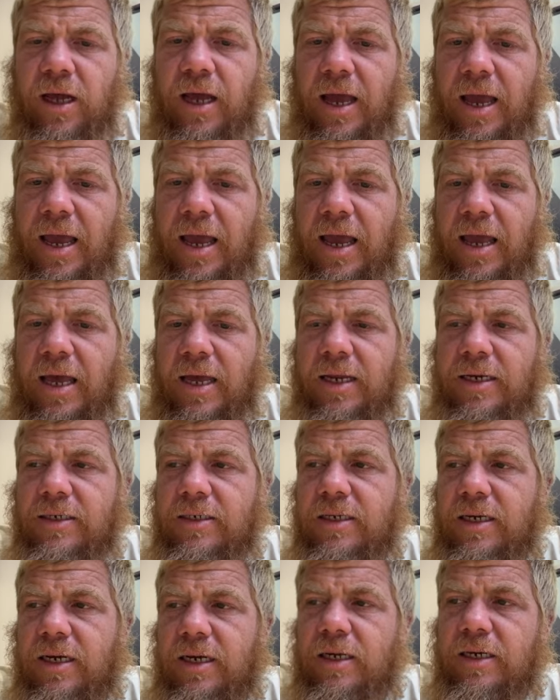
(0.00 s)

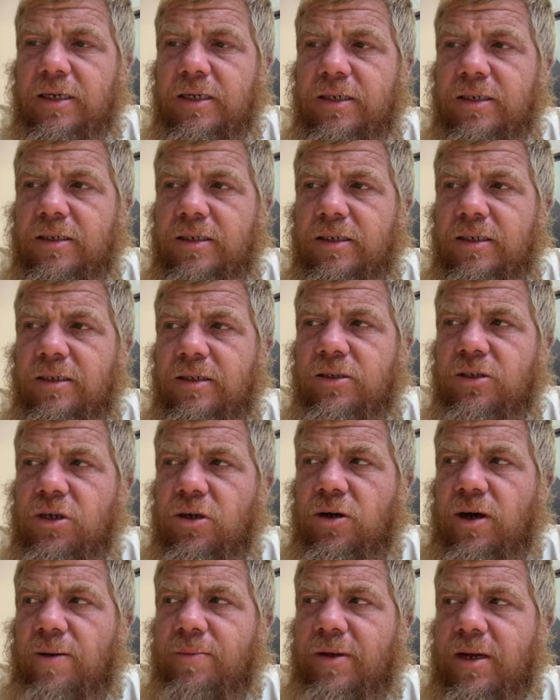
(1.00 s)
And uh,
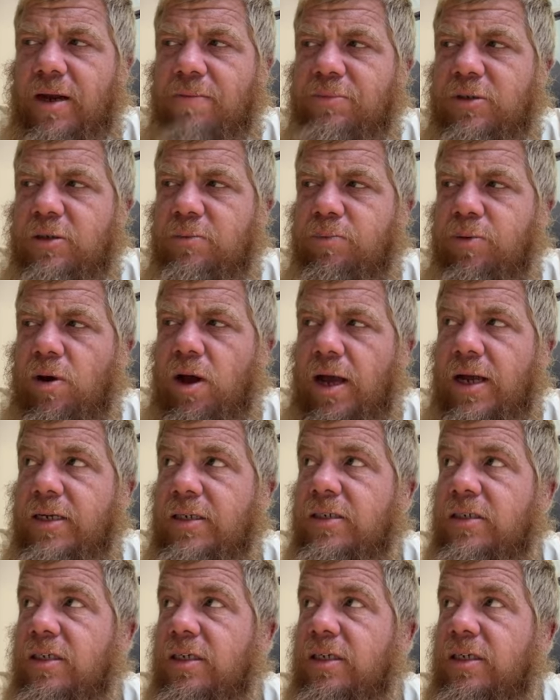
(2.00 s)
so I mean, I'm
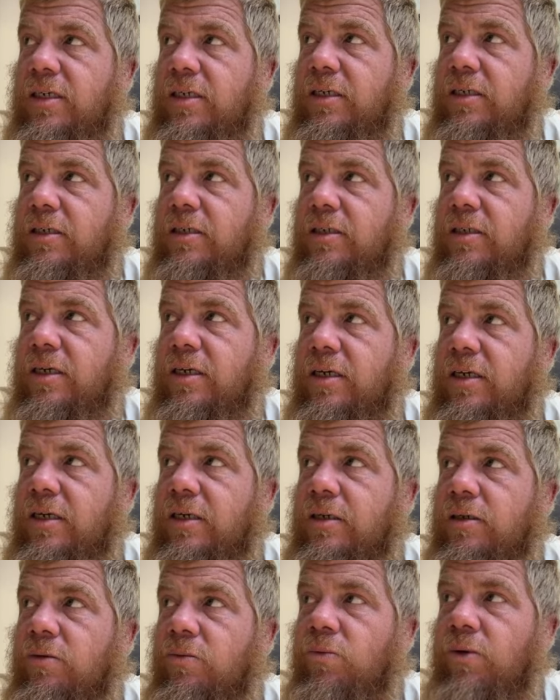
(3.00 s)
surprised that he that
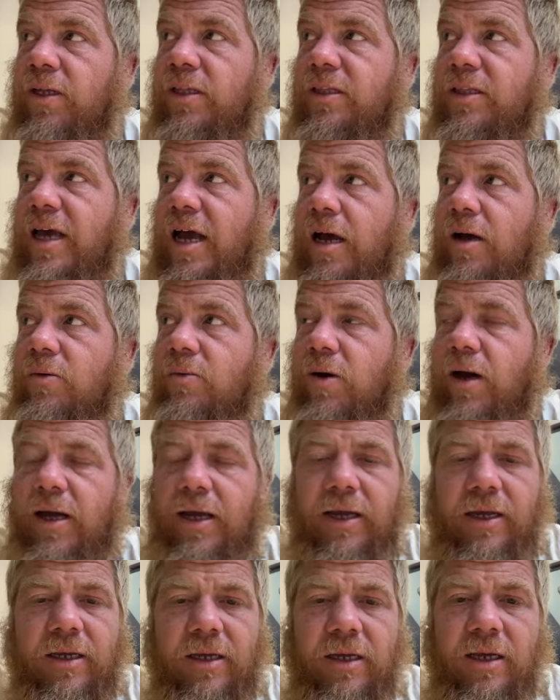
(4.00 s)
he went that
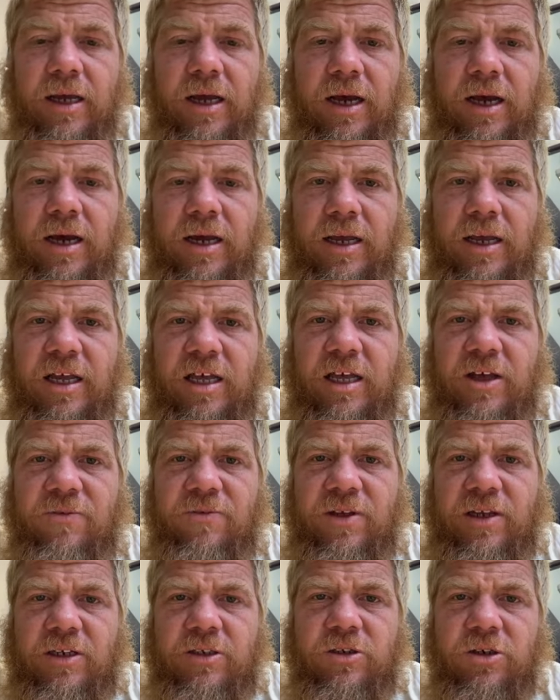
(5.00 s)
way. Uh, if
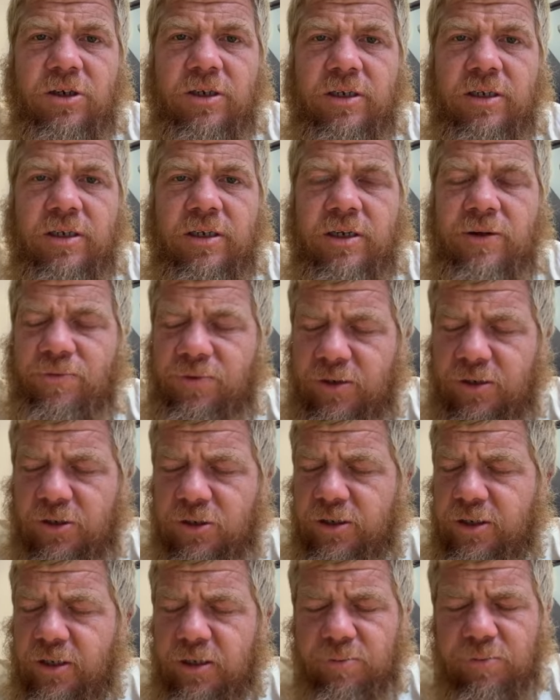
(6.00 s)
he took if he
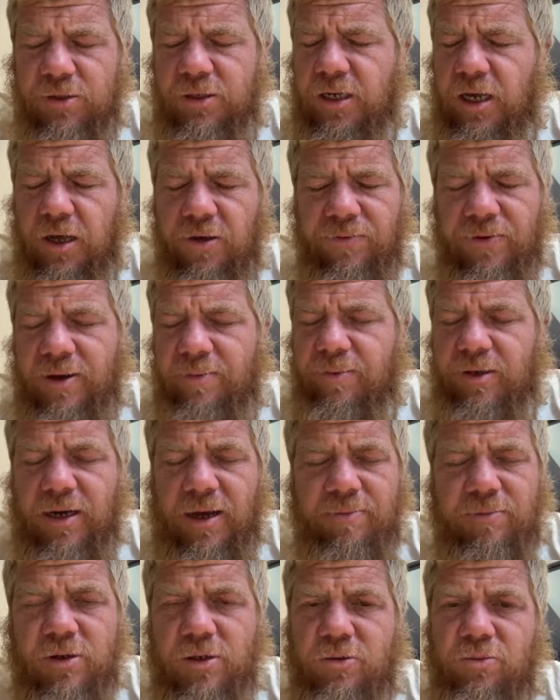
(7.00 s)
took it himself, I mean,
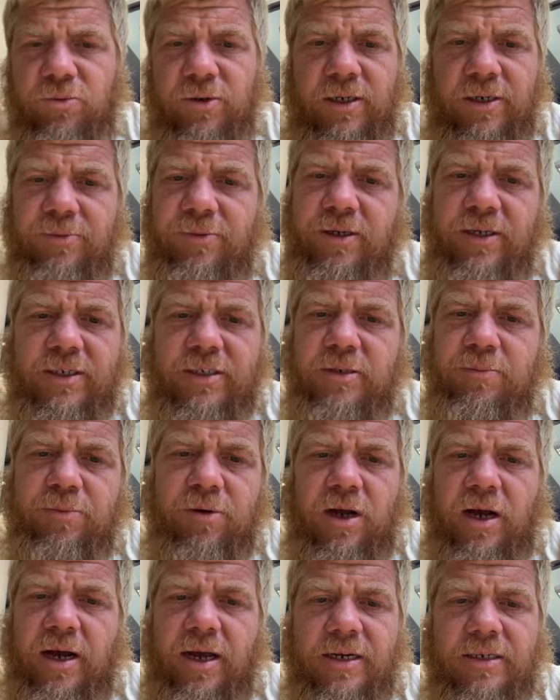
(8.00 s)
I'm just really really
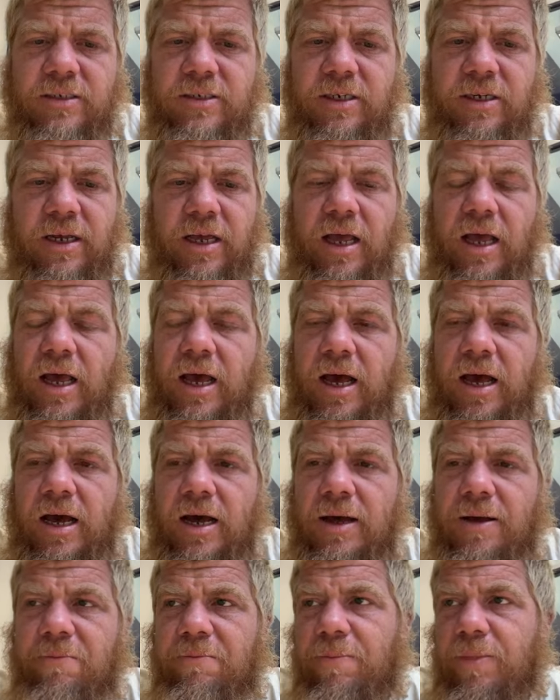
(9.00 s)
surprised.
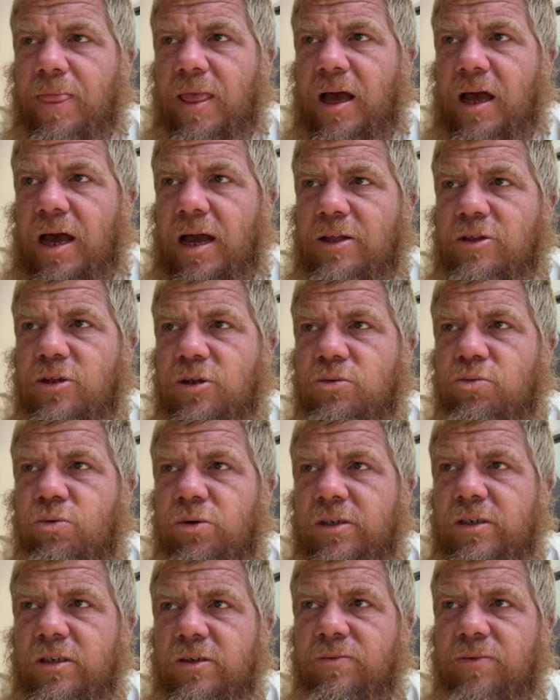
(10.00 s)
Um, I just
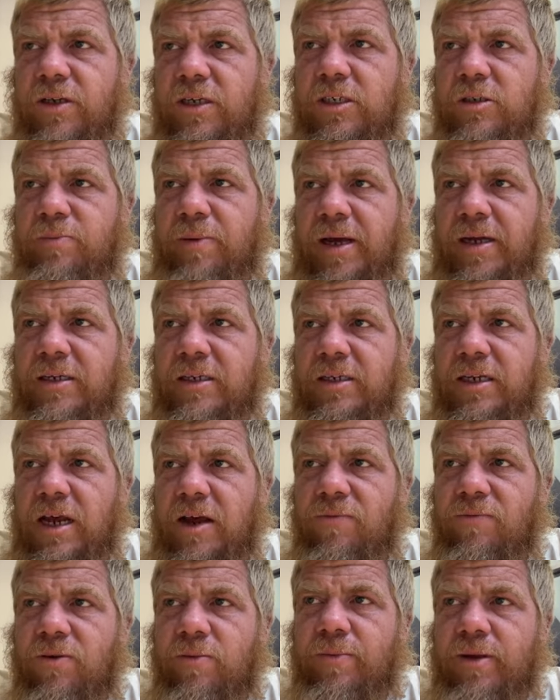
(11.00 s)
wouldn't have expected that
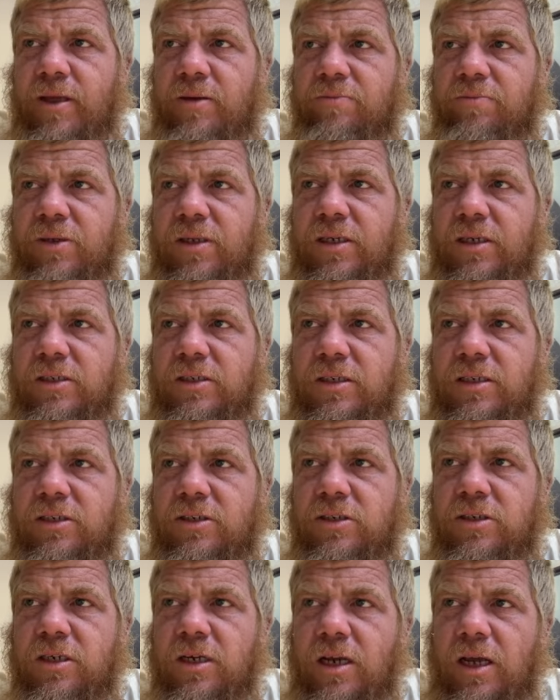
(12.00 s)
from him, because
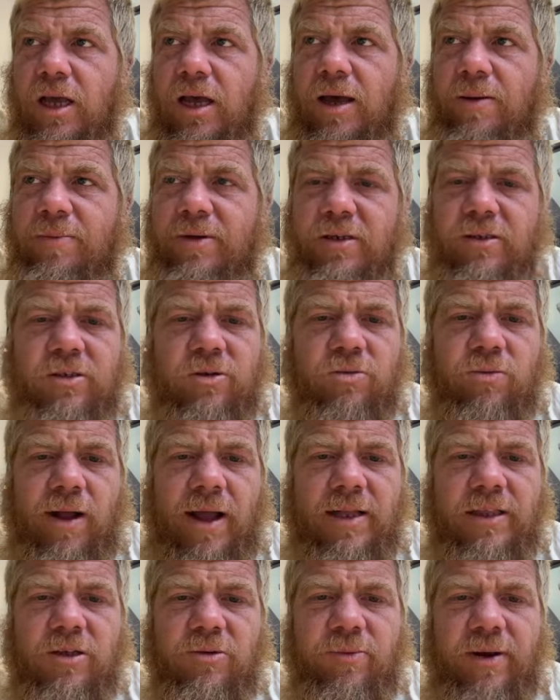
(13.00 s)
he's, I mean, to
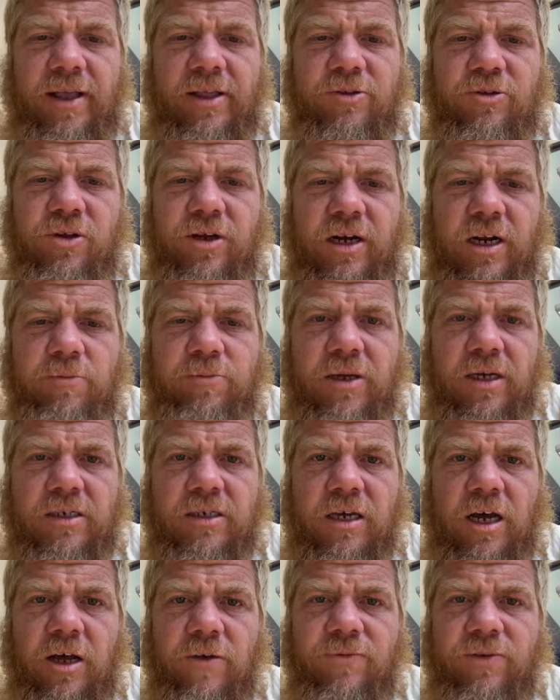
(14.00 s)
ride the rails, you got to be a
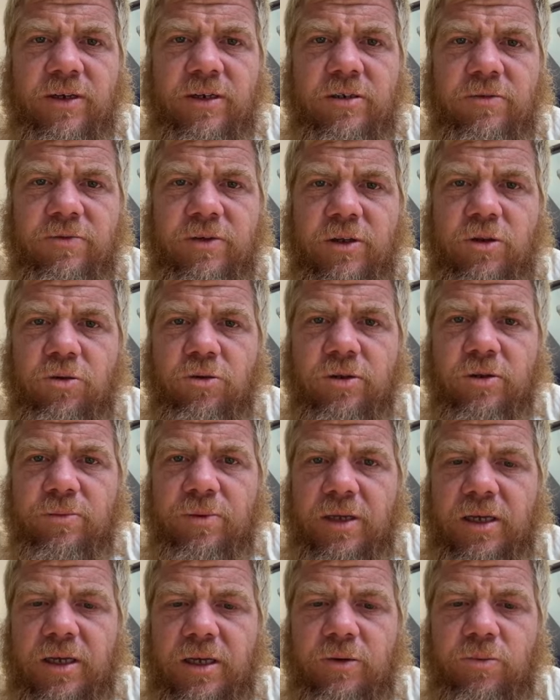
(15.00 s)
tough individual to
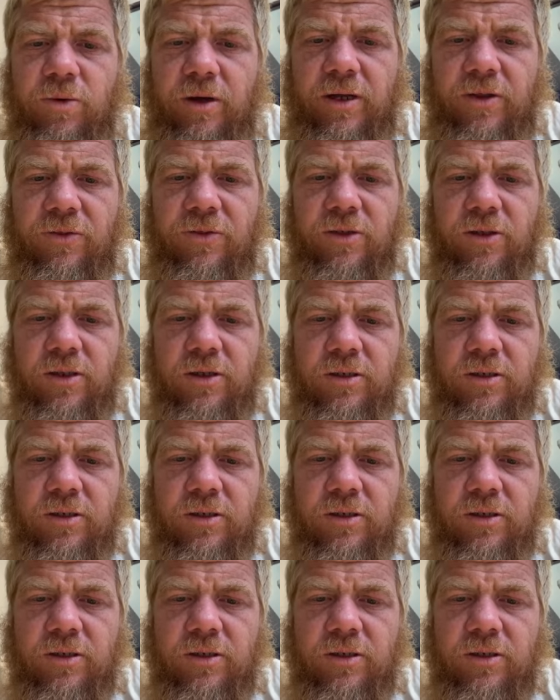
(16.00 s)
begin with.